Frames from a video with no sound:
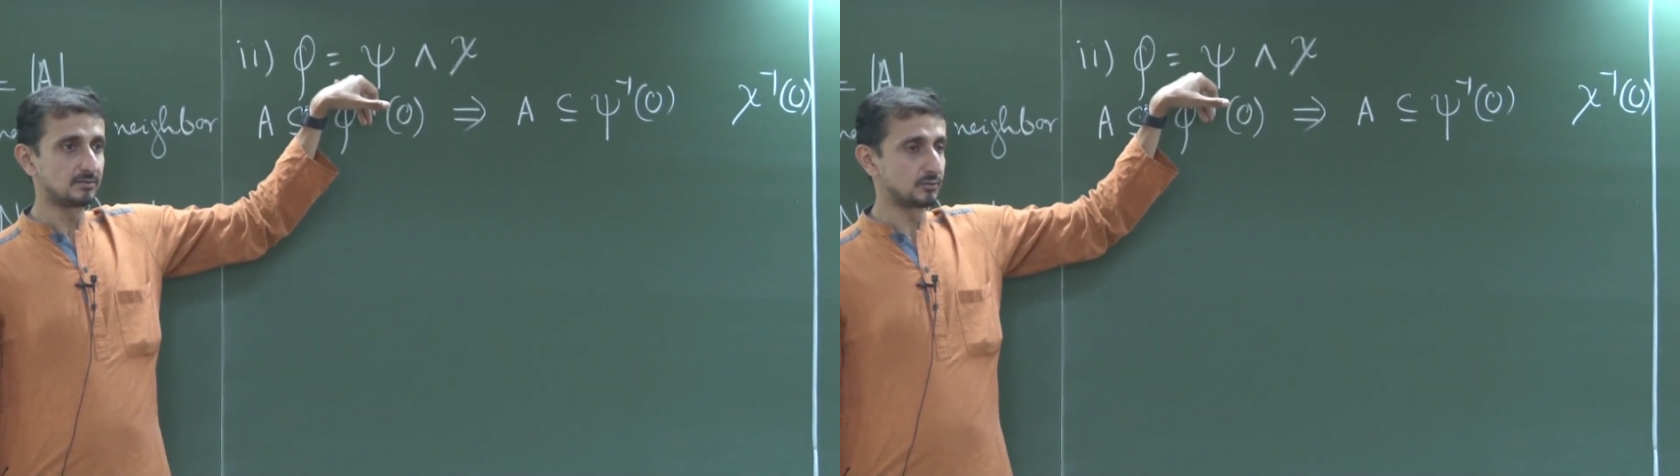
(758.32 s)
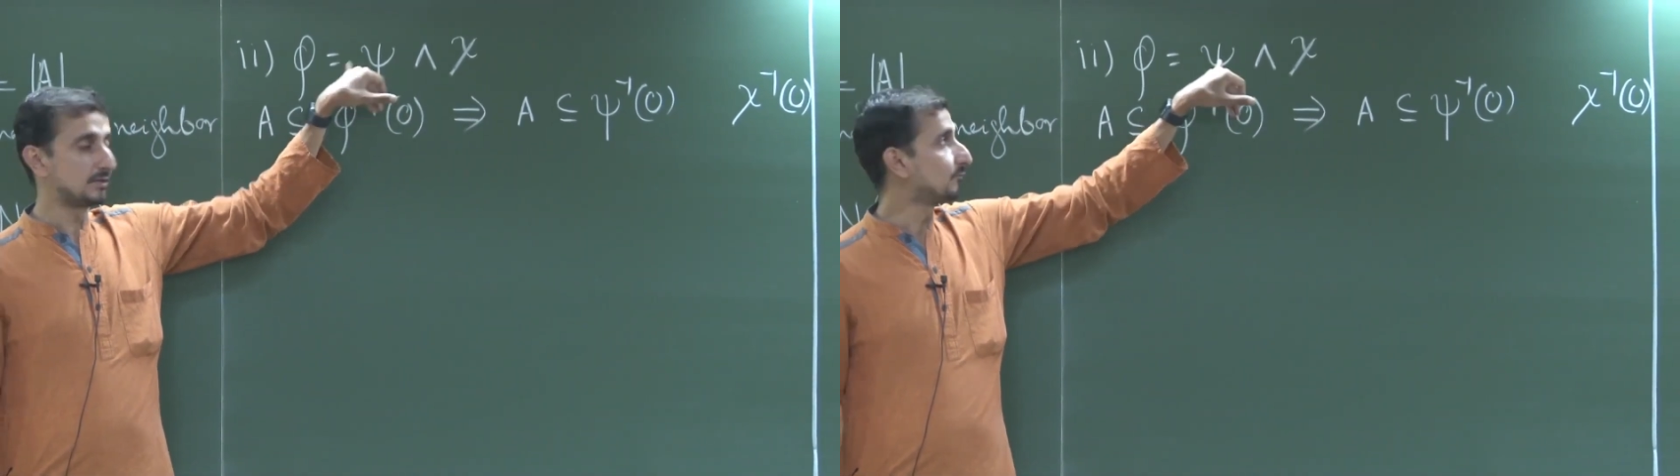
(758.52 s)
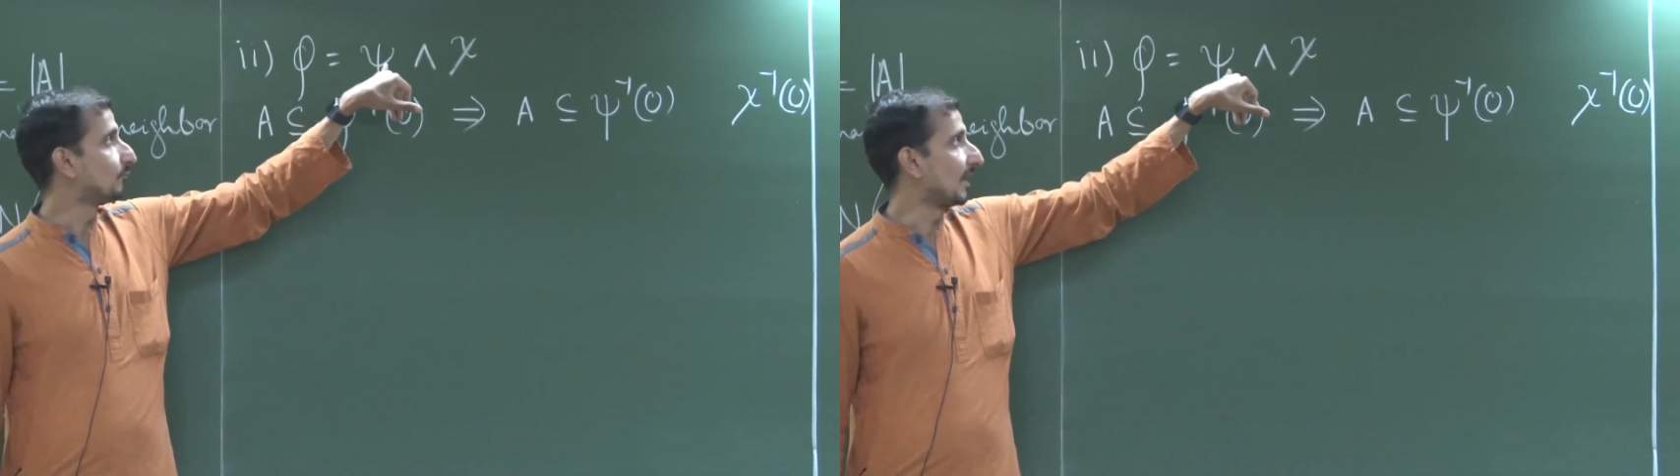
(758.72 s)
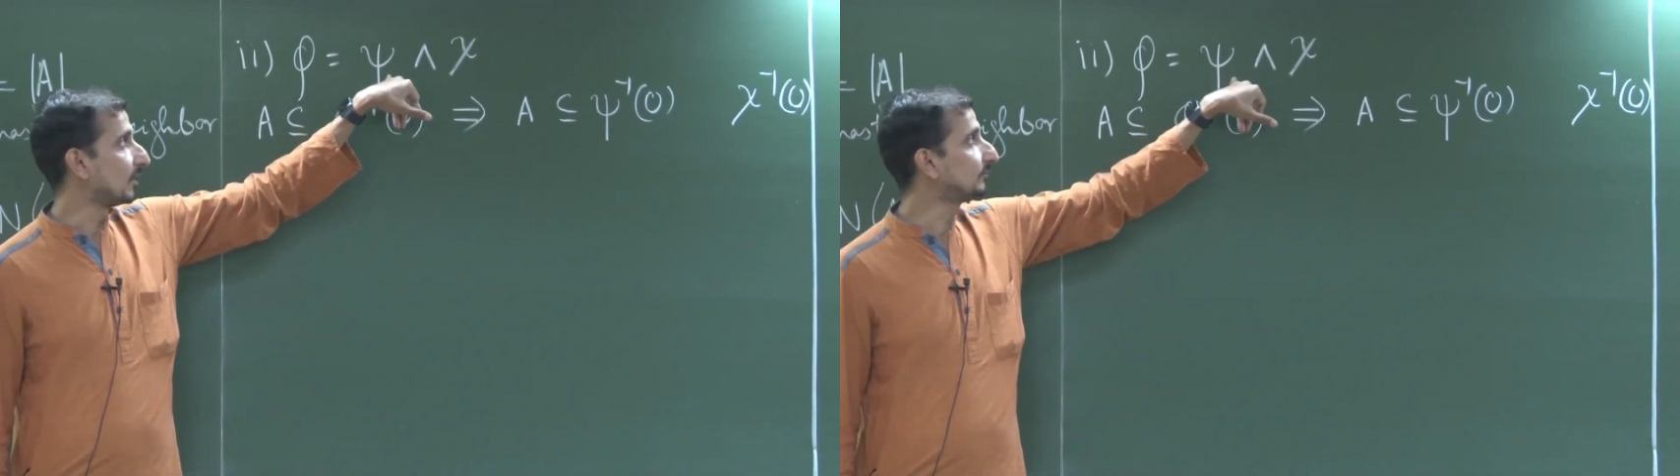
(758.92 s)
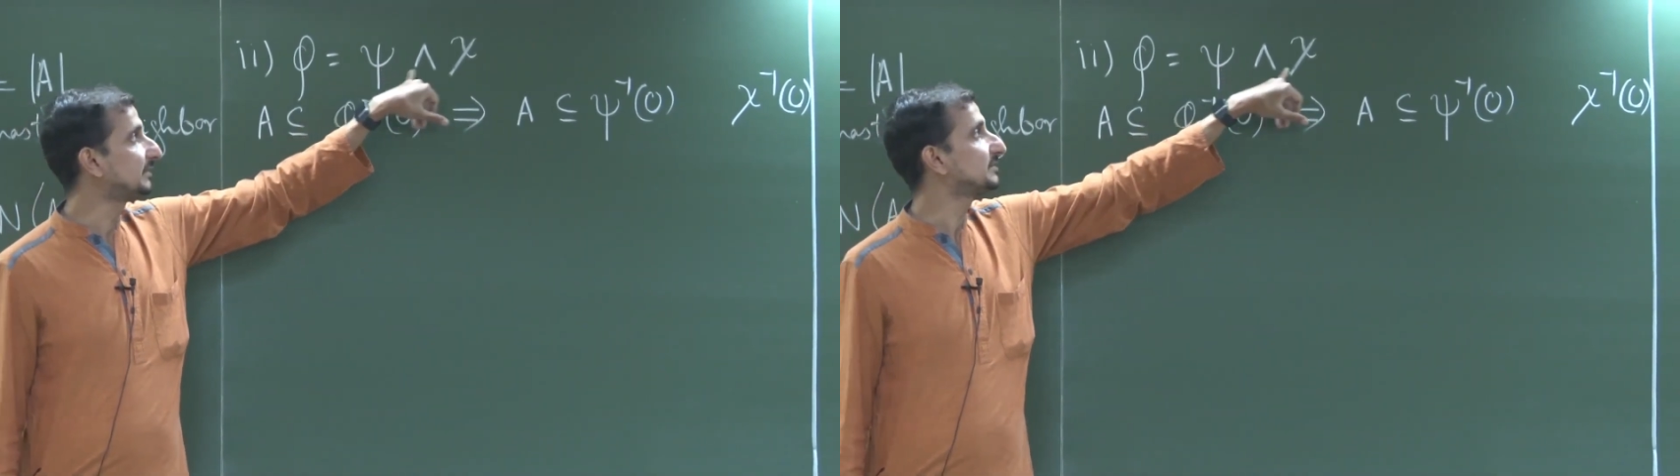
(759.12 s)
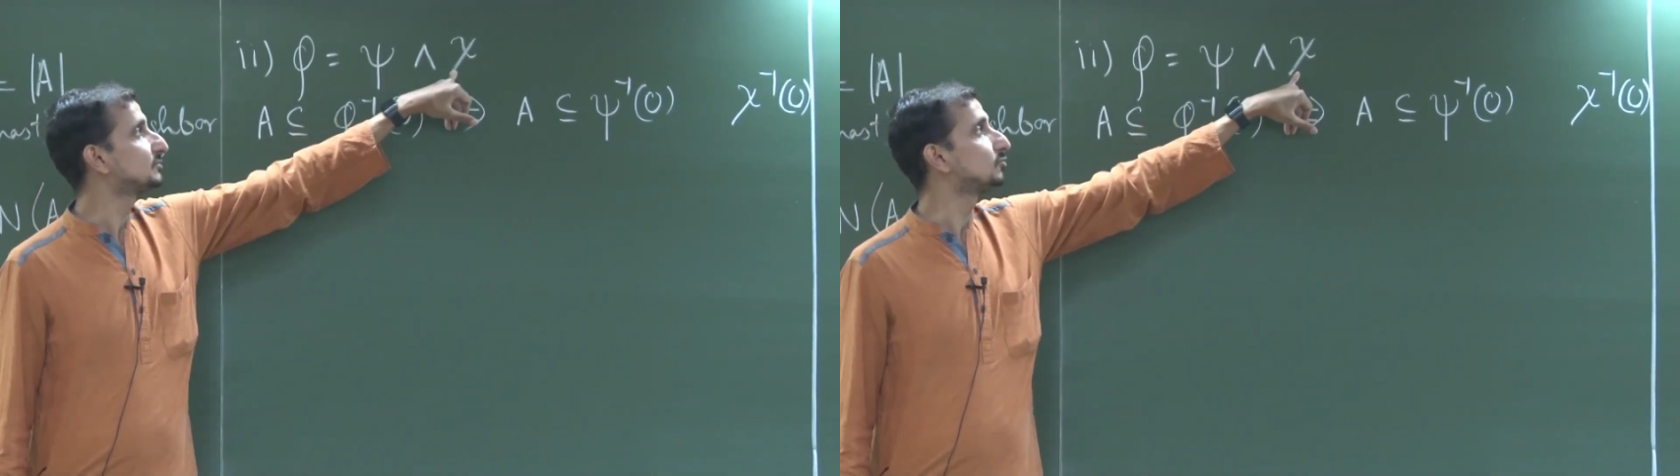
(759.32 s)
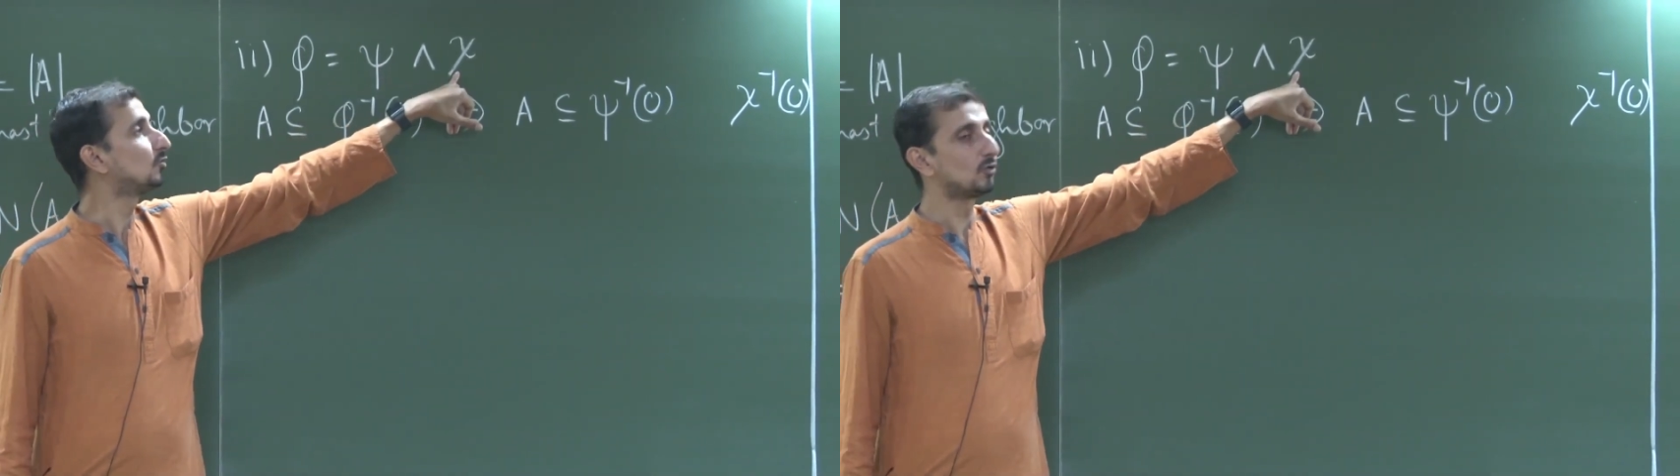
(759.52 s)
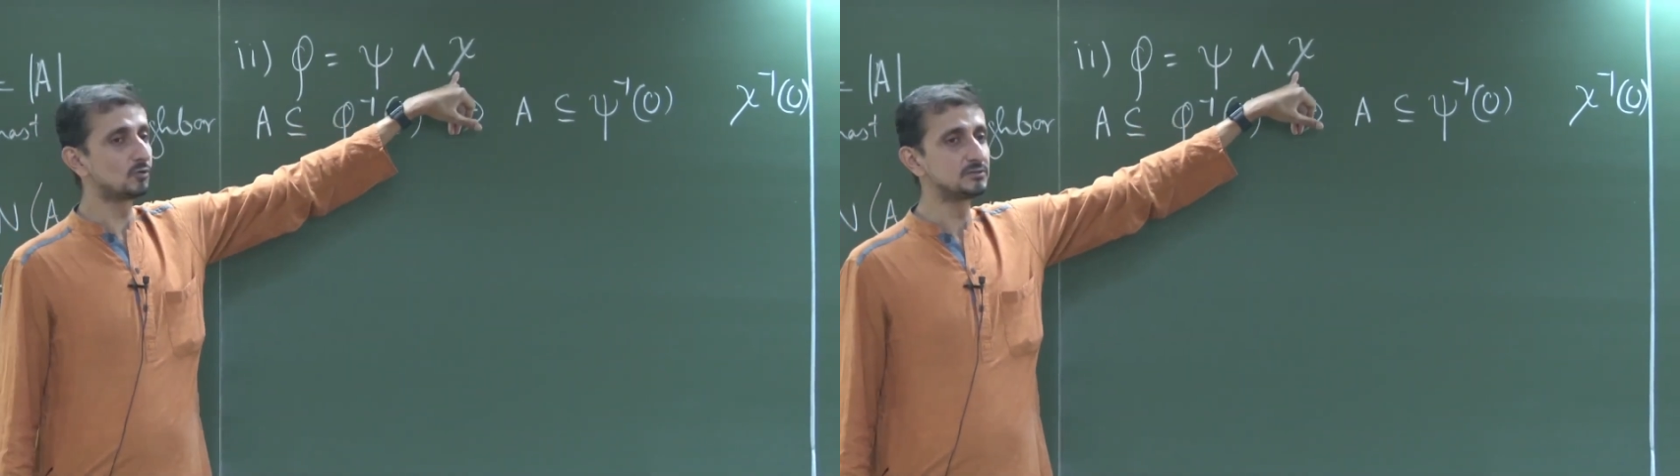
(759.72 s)
So, if one of these
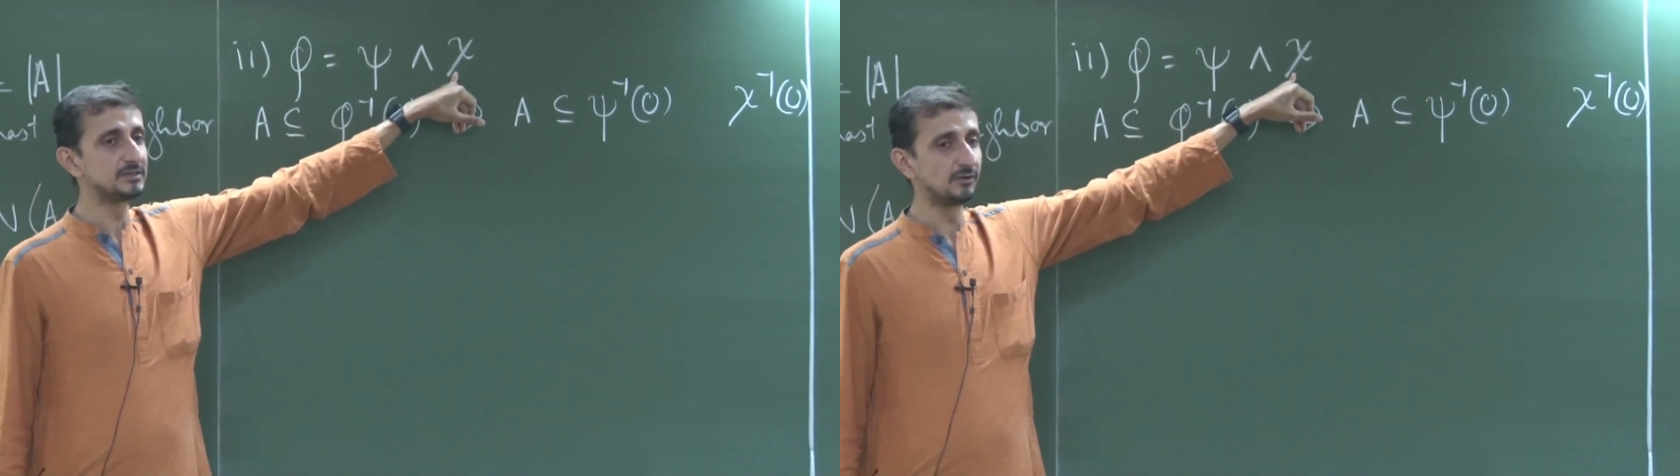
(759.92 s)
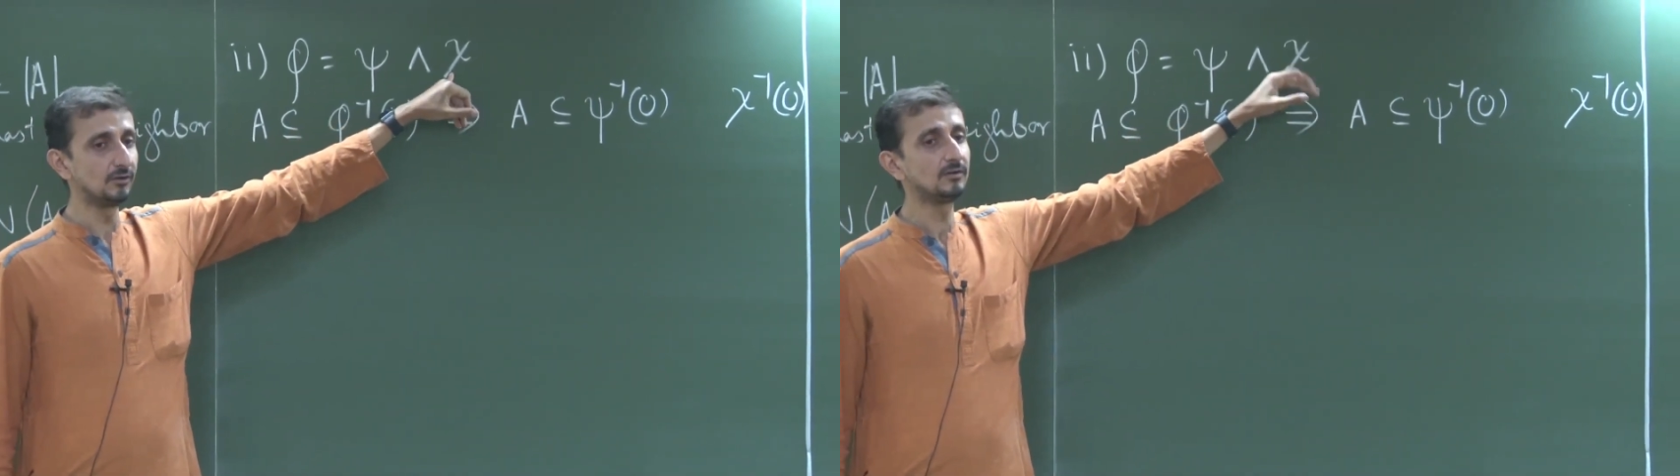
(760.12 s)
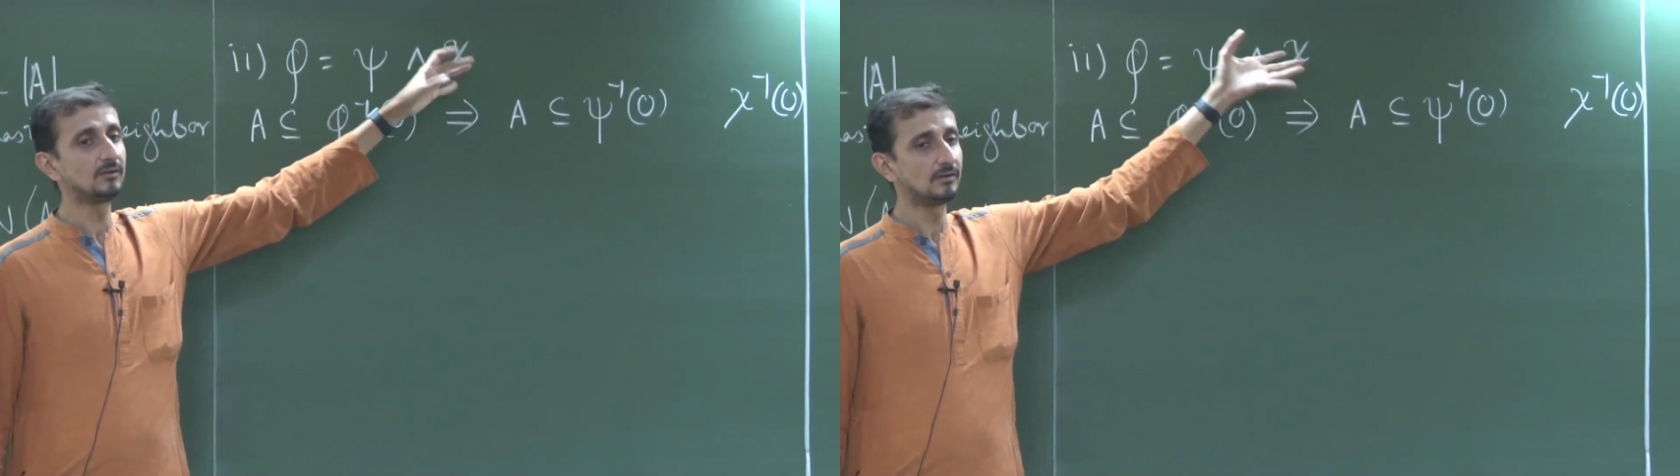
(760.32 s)
two go to 0,